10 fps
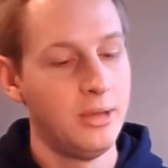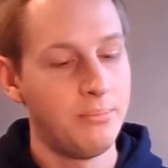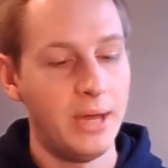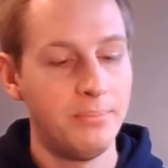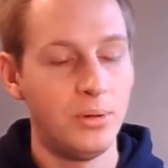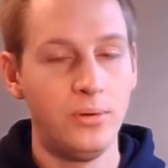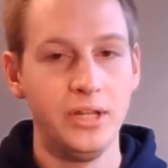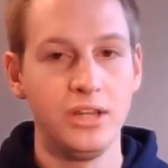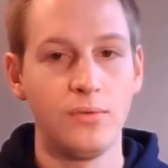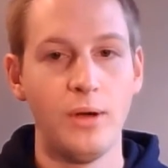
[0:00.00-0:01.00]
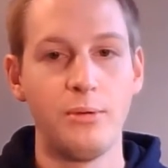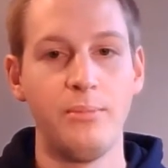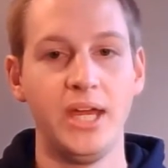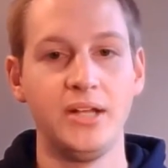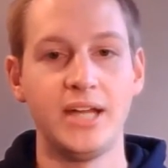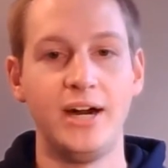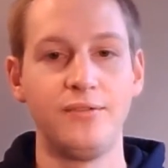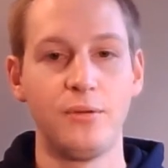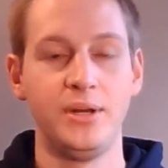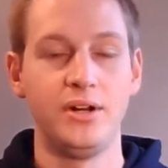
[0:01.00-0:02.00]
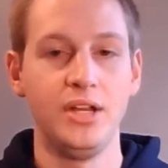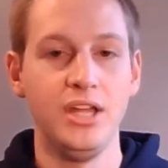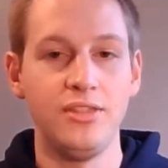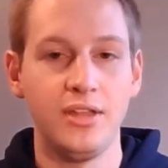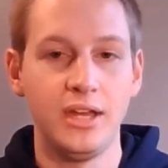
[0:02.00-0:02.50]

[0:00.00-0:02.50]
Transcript: by pulling the rubber band out from underneath